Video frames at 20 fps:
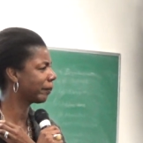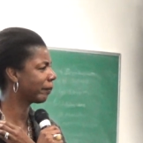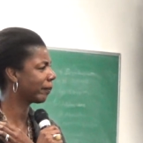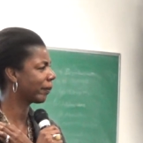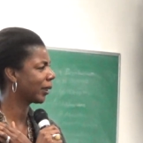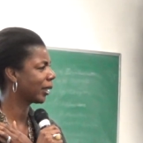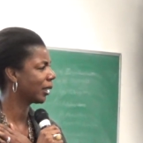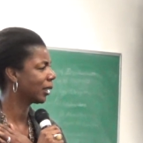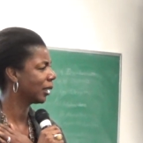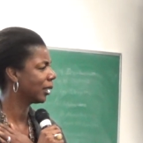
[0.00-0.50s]

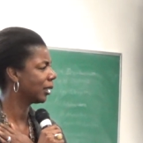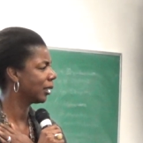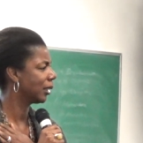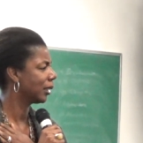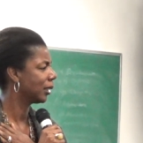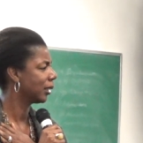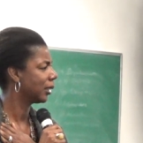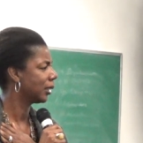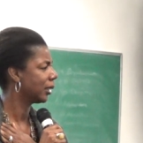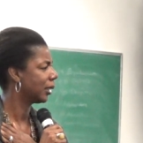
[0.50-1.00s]

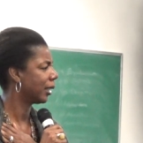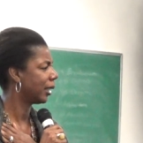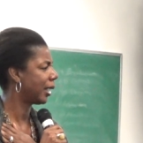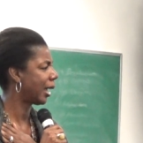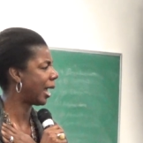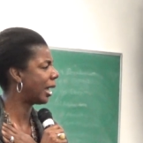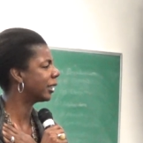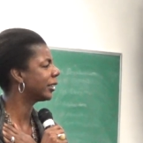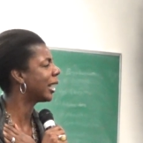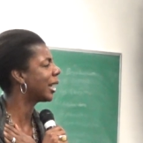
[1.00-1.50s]

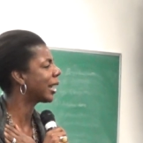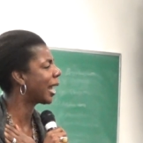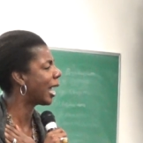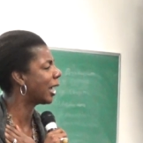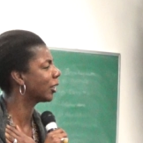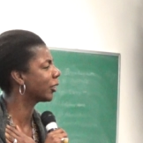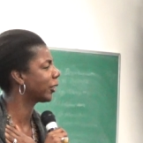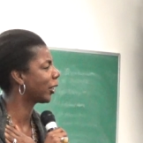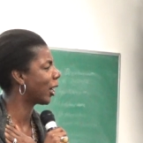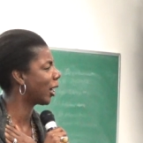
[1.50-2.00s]
Al, not
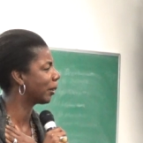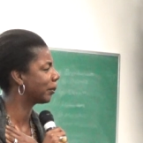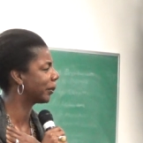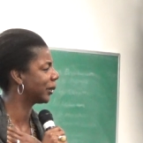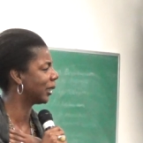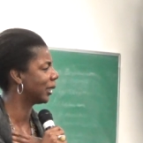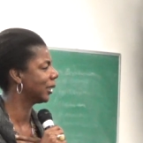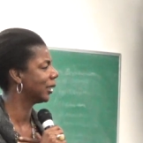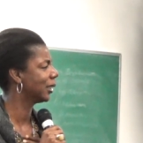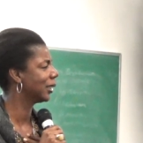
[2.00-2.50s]
Al
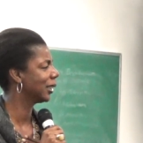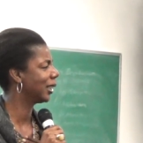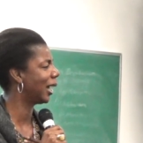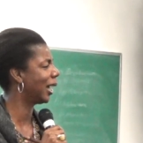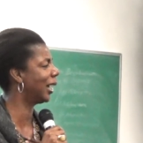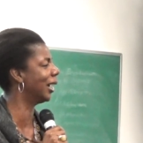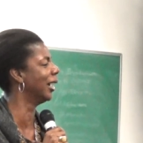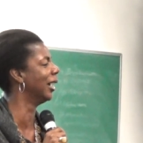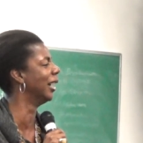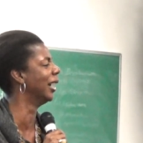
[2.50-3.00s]
Sharpton.
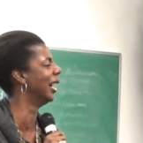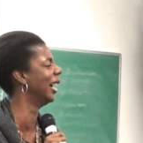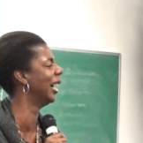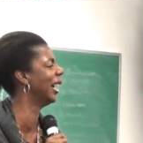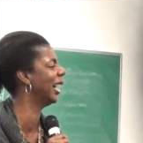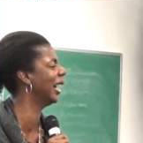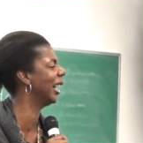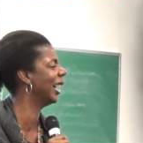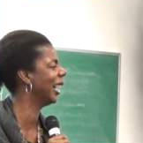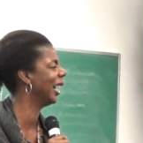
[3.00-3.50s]
No.